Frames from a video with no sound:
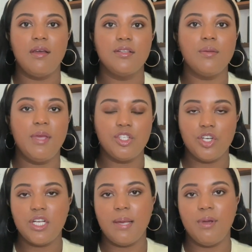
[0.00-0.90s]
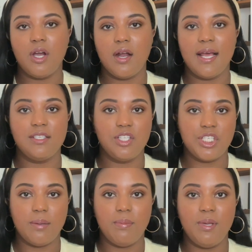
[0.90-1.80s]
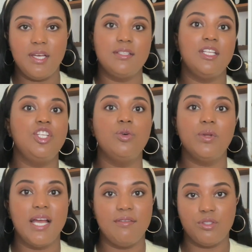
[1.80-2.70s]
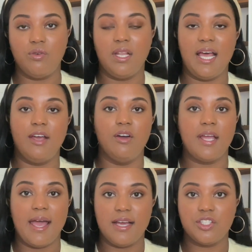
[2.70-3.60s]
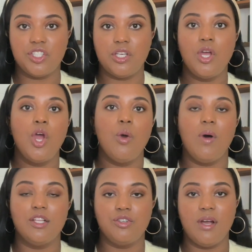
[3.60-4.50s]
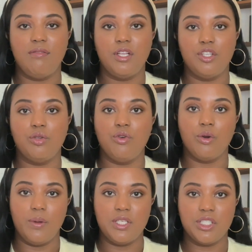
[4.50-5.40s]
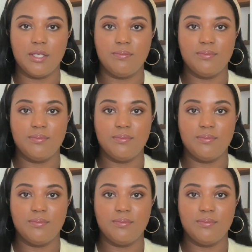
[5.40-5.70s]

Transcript: So make sure your debit card has a chip because then you would have to rely on cash while traveling through Croatia.